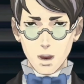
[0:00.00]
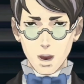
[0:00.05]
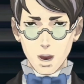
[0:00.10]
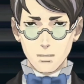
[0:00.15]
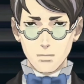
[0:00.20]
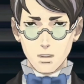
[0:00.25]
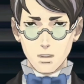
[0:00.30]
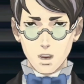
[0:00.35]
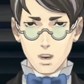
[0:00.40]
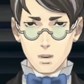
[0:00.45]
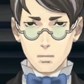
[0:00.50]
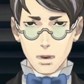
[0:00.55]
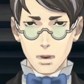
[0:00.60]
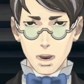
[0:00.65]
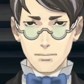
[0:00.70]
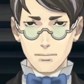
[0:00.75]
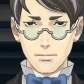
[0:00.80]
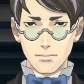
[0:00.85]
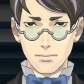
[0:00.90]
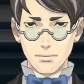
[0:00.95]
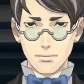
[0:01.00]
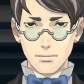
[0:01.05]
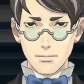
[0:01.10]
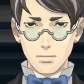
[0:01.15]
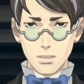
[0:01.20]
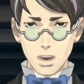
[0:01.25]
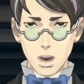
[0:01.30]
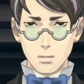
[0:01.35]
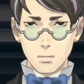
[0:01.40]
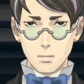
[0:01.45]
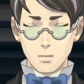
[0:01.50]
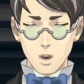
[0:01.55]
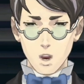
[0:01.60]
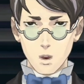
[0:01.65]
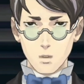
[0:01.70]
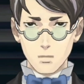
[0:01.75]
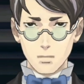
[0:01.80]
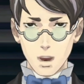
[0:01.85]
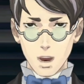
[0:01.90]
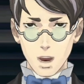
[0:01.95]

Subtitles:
An Englishman has been murdered on our soil.